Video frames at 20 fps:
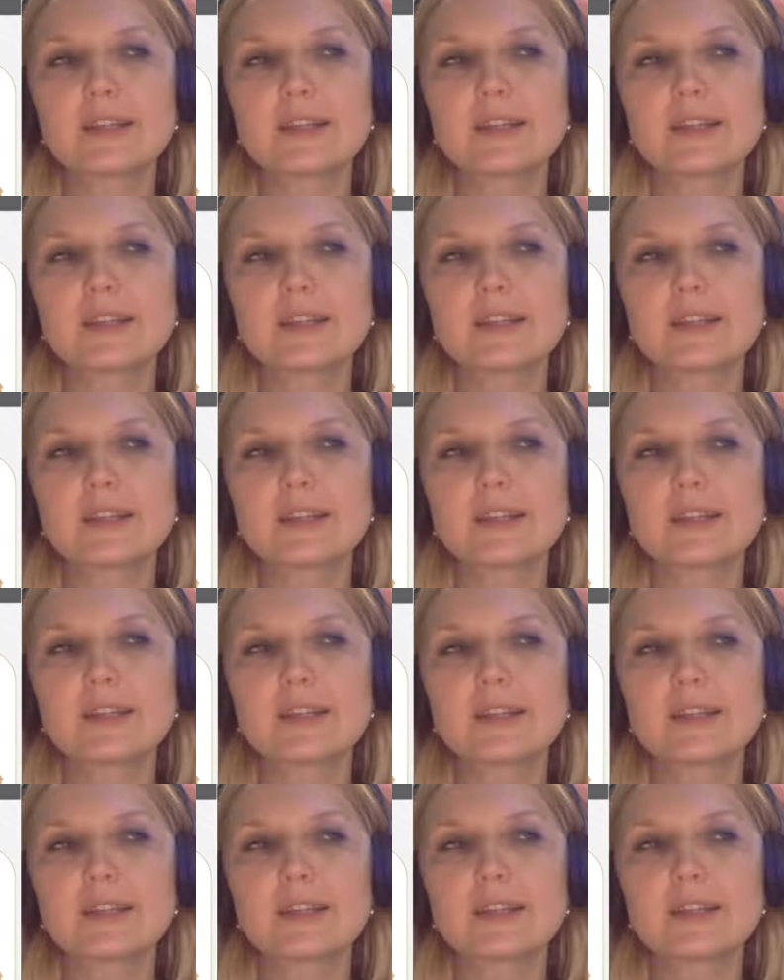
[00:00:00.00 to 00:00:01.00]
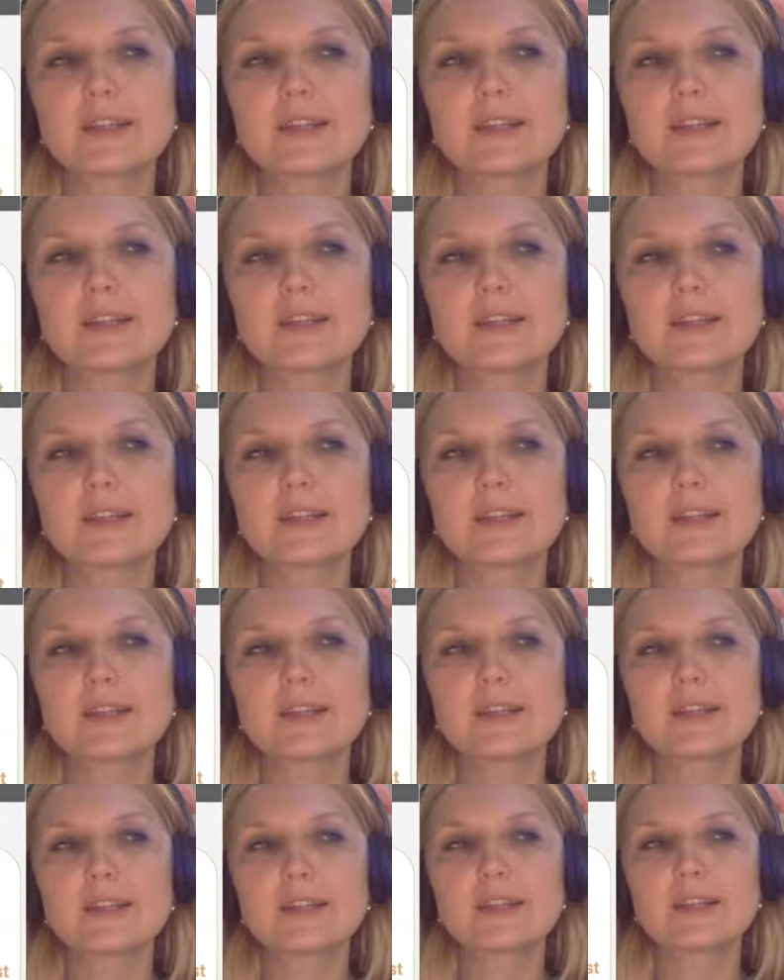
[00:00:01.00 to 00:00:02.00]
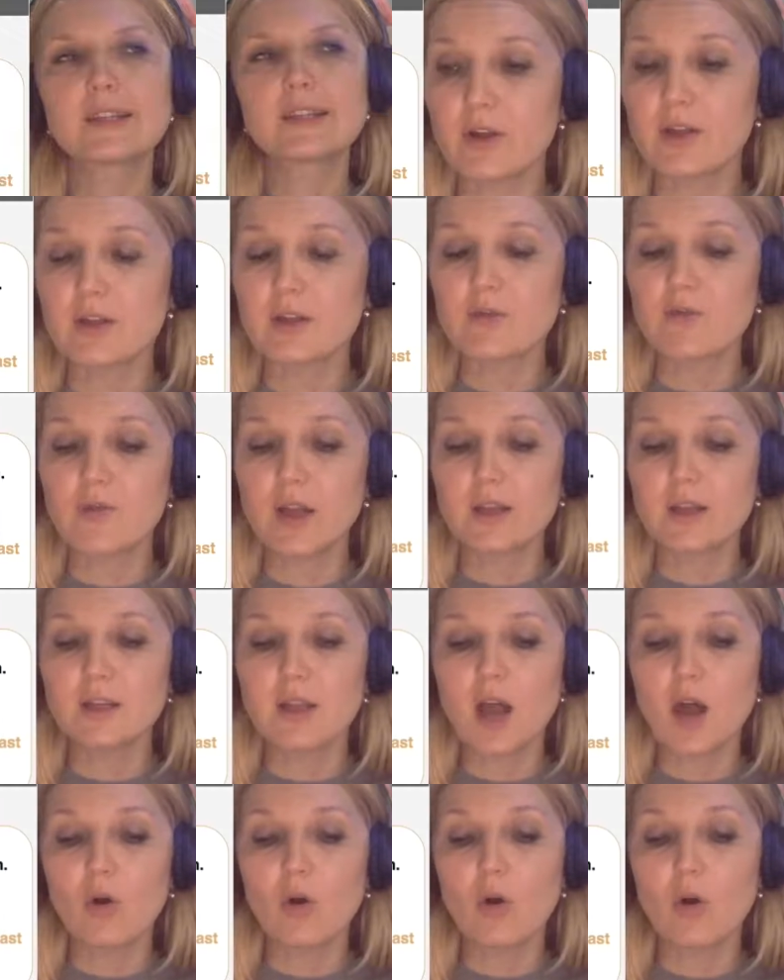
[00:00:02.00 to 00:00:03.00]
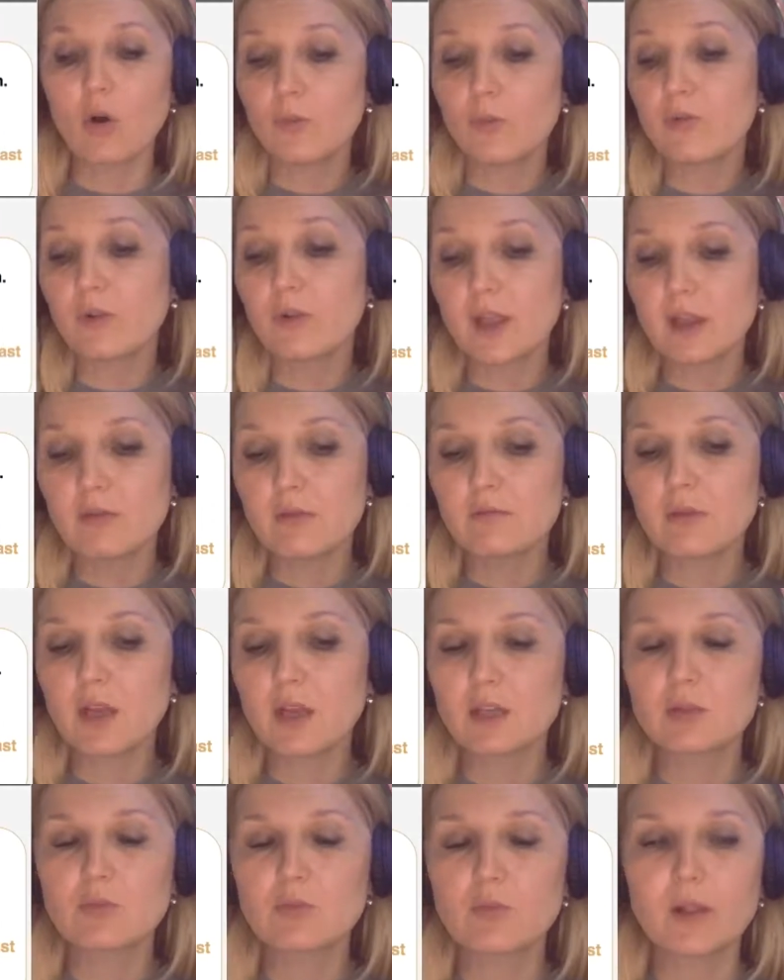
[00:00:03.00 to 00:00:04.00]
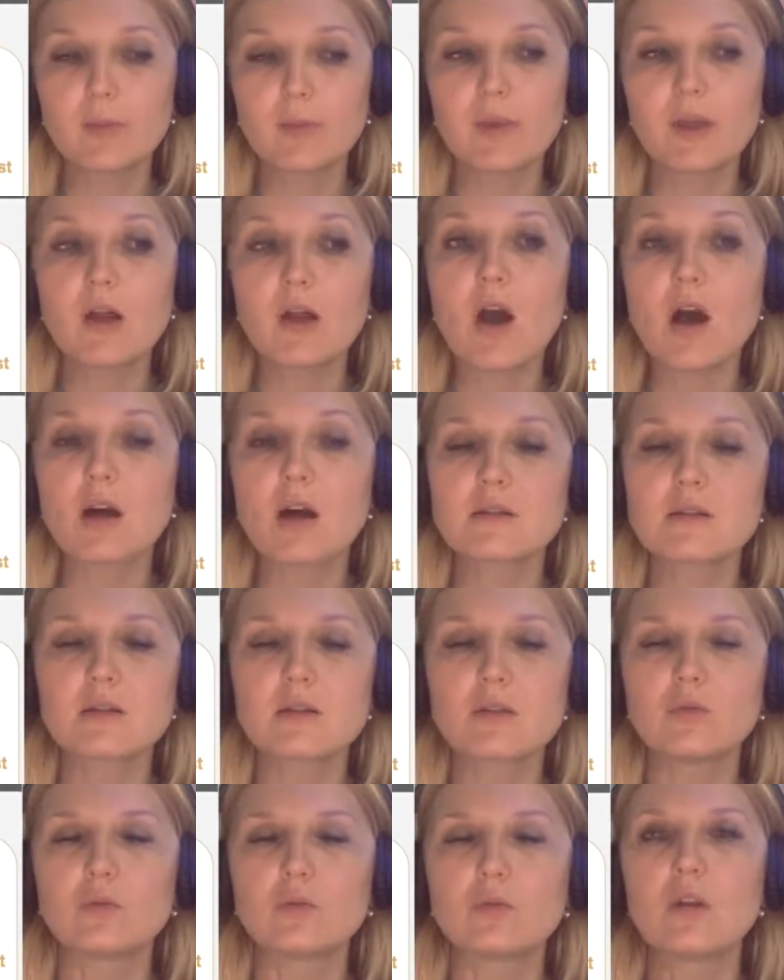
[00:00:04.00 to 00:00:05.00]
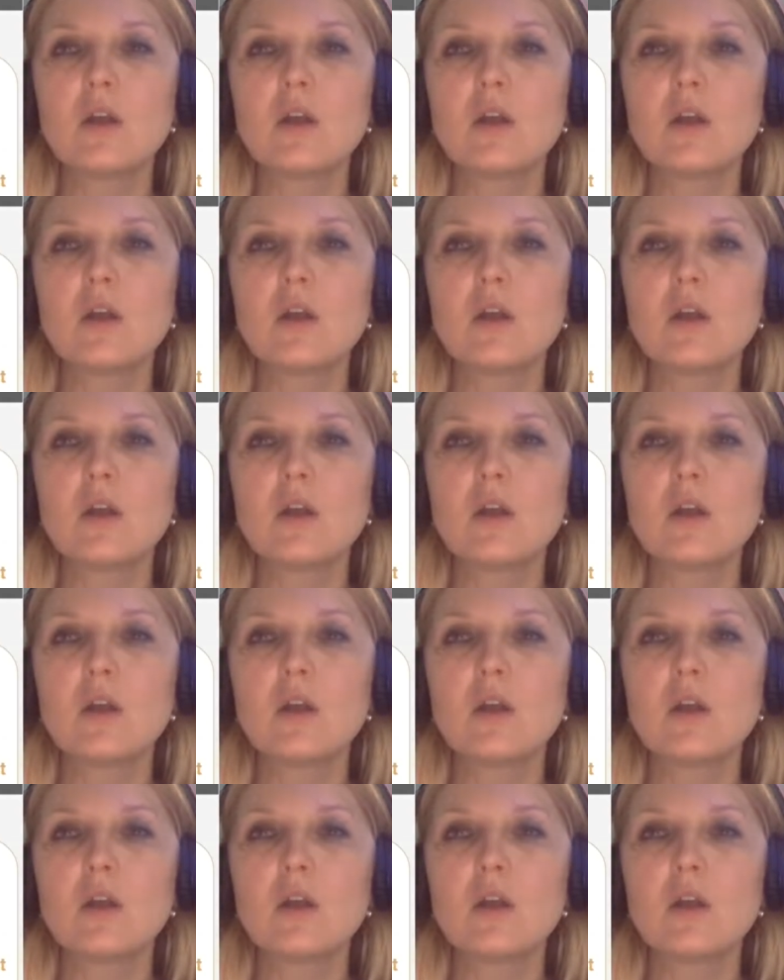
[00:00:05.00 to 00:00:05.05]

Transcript: Yes, right now it's a terrible virus right now. Hopefully it will be gone soon.